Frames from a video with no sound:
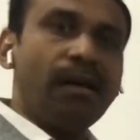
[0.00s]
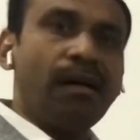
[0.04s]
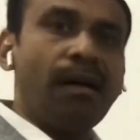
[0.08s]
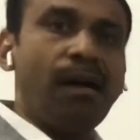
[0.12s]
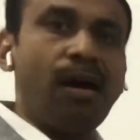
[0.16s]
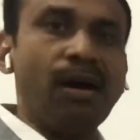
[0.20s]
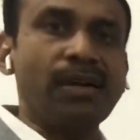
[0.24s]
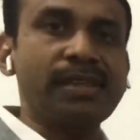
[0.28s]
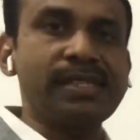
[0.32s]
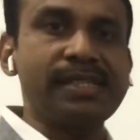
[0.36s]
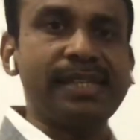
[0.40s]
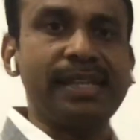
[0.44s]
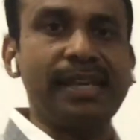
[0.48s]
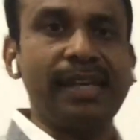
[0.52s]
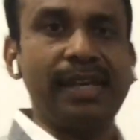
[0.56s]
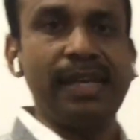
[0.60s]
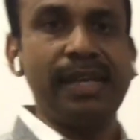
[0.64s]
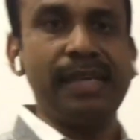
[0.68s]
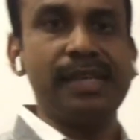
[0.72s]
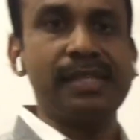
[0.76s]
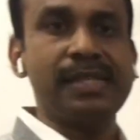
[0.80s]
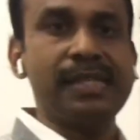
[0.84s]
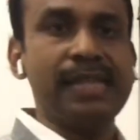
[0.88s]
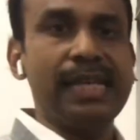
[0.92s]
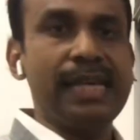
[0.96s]
oxygen
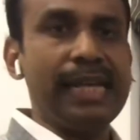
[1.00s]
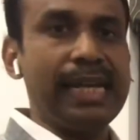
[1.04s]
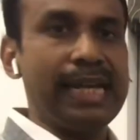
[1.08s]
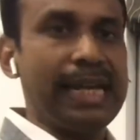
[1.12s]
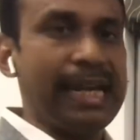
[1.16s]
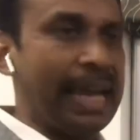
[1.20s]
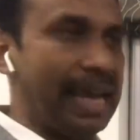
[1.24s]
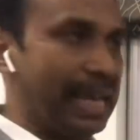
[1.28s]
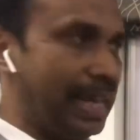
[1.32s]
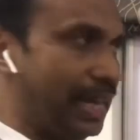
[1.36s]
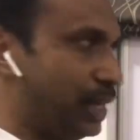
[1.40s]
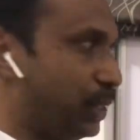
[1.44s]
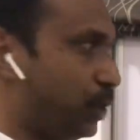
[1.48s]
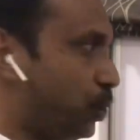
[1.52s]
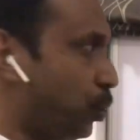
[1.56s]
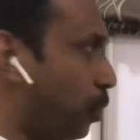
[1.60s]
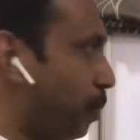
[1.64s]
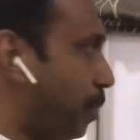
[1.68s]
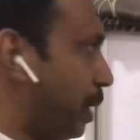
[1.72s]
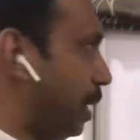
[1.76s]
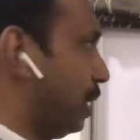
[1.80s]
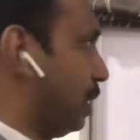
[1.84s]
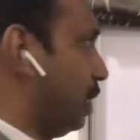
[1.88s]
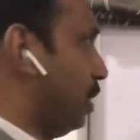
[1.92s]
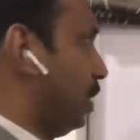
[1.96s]
is
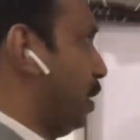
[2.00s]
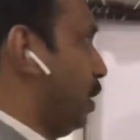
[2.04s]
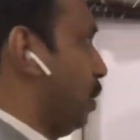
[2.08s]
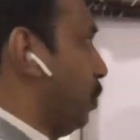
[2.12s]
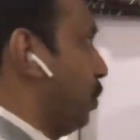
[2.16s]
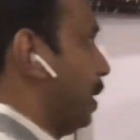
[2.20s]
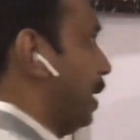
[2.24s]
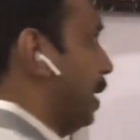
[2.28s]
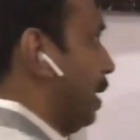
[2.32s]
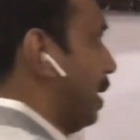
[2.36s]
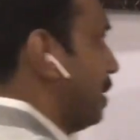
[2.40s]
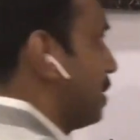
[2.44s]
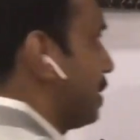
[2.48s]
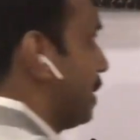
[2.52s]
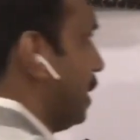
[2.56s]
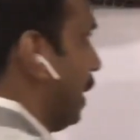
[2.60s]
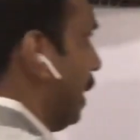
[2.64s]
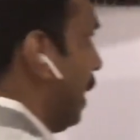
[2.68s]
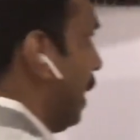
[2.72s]
diatomic. Now here is the